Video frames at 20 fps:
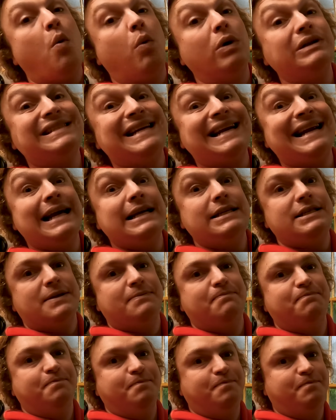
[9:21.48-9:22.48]
One day
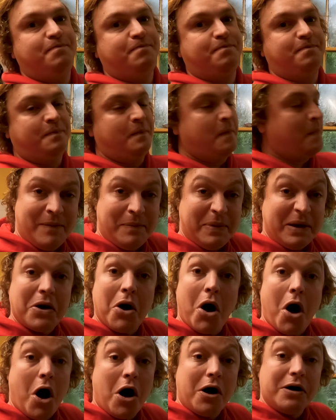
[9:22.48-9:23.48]
later,
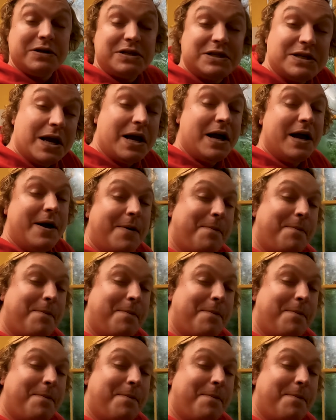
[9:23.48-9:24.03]
because